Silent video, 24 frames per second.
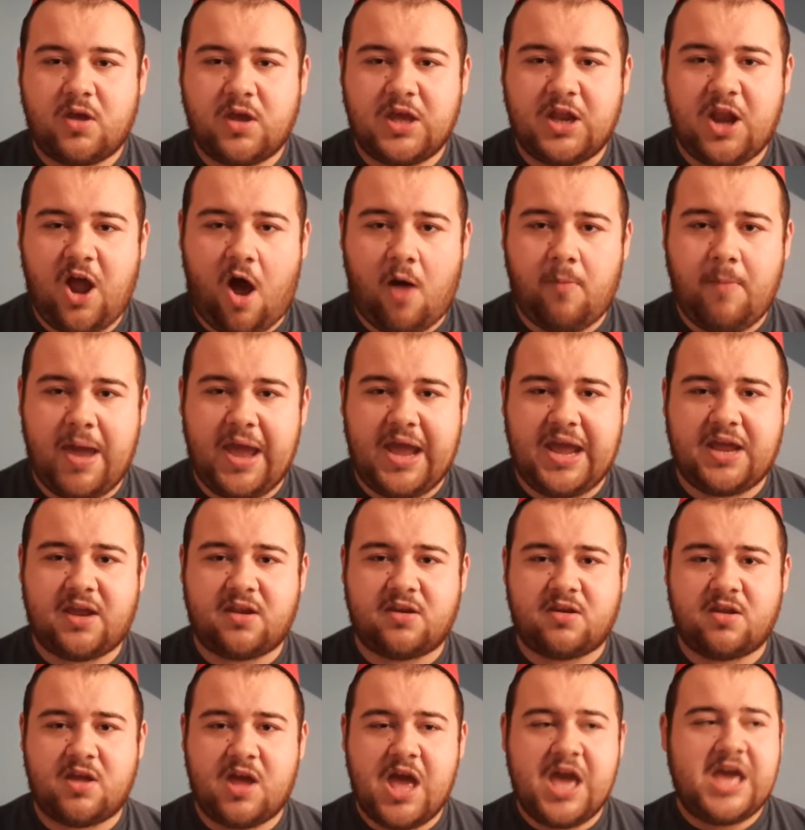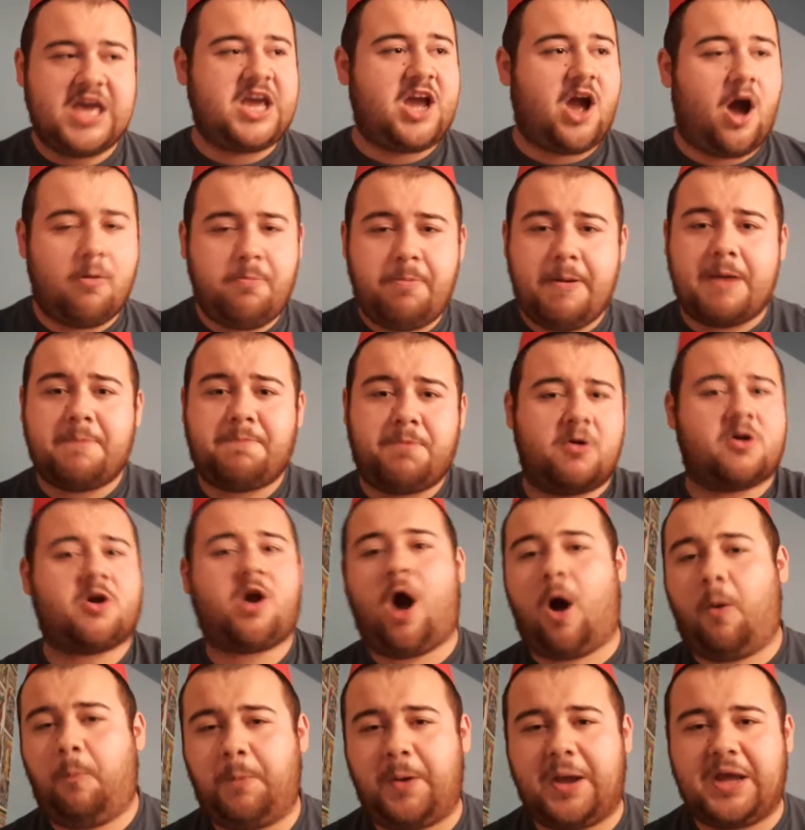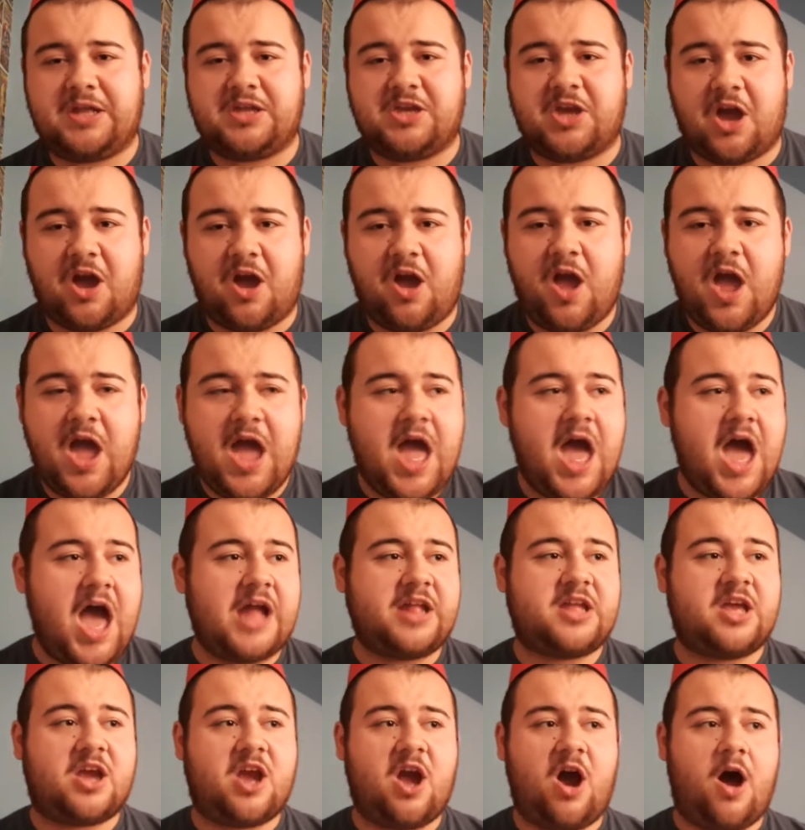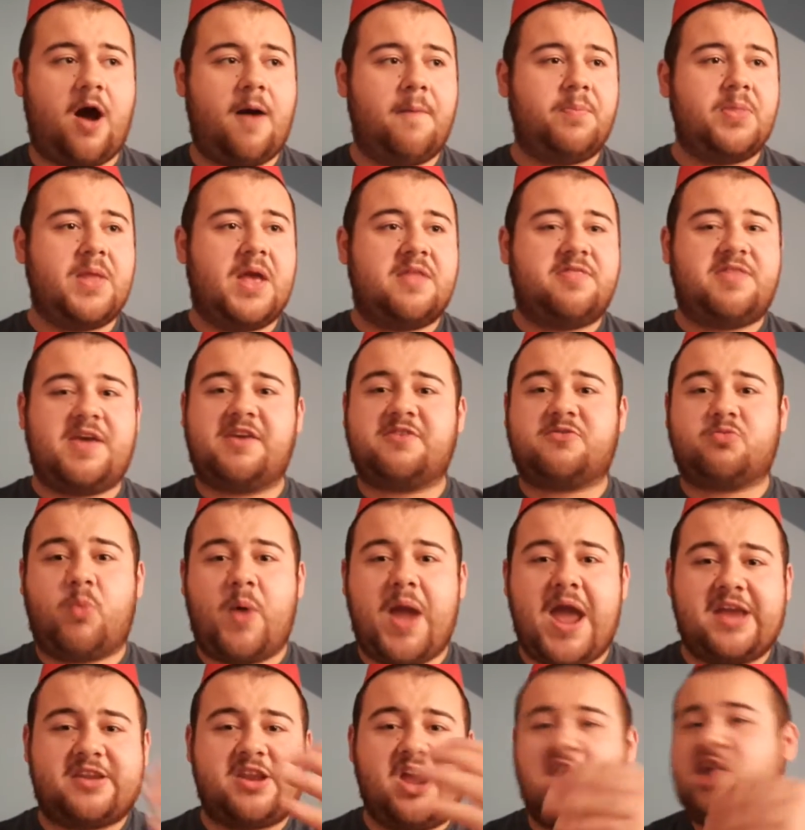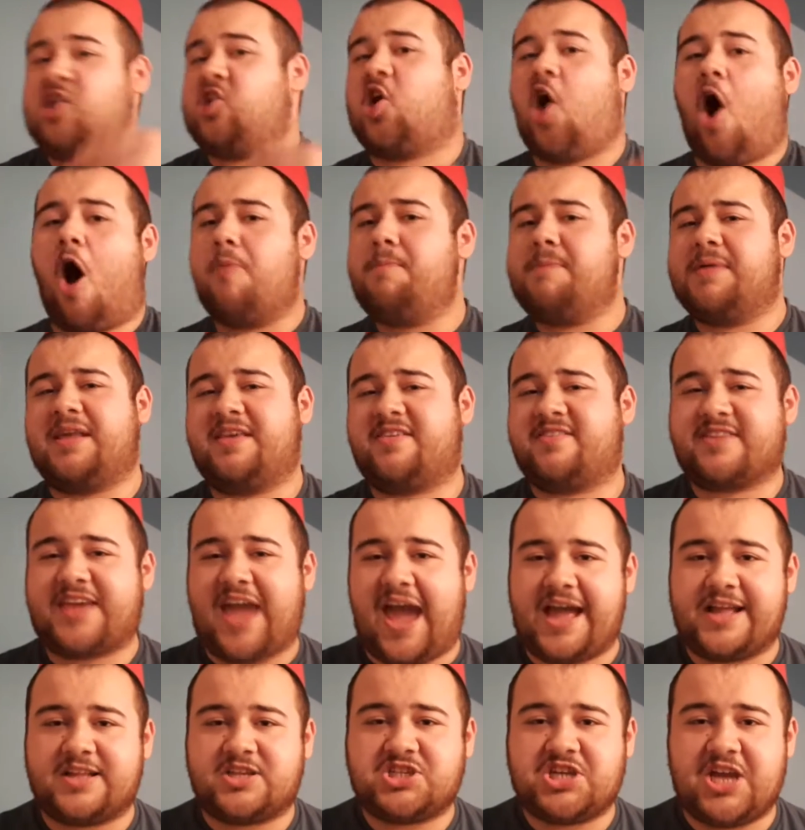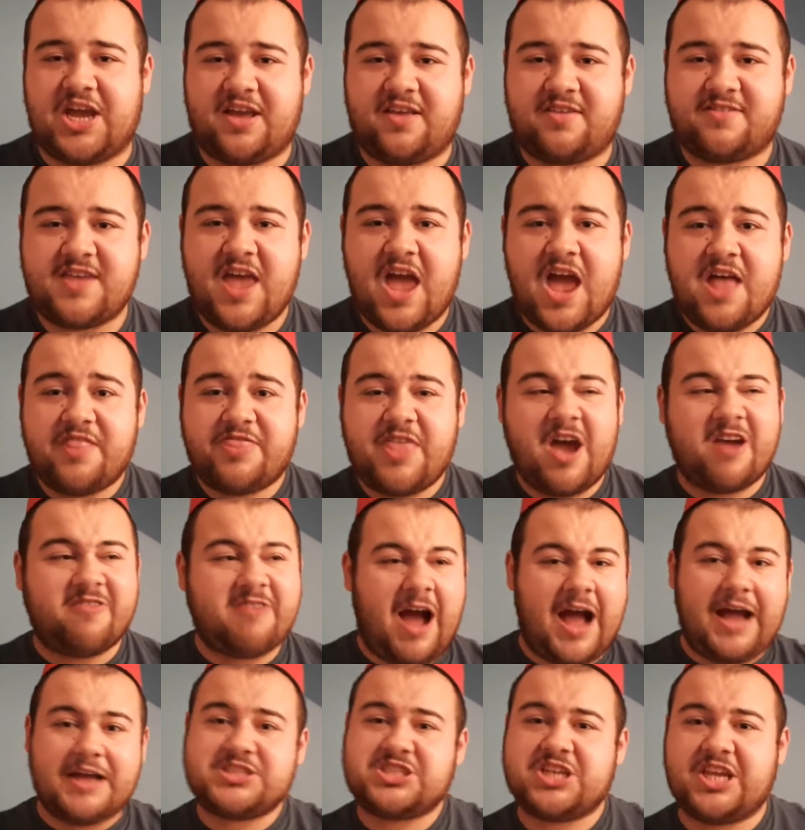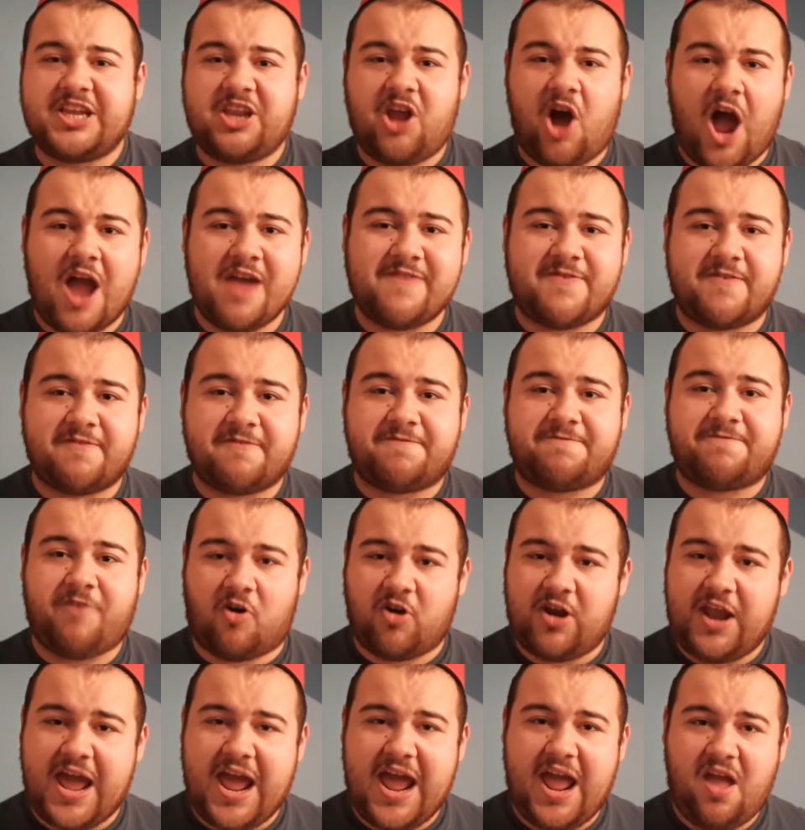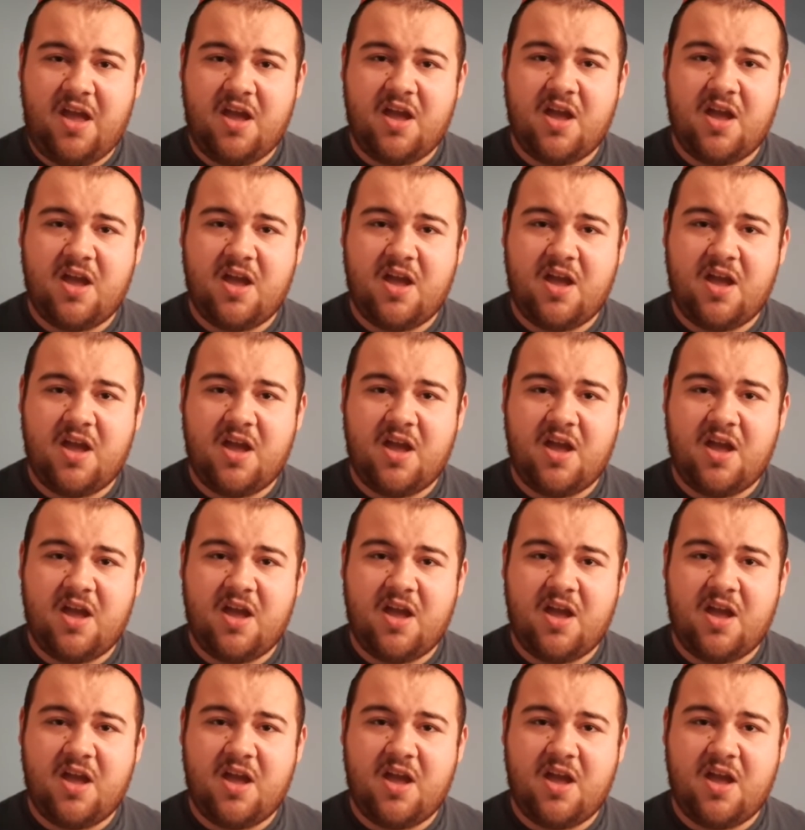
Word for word: You know what I mean? You got people copying you, and you got these weird comedy sketches that are actually not even funny.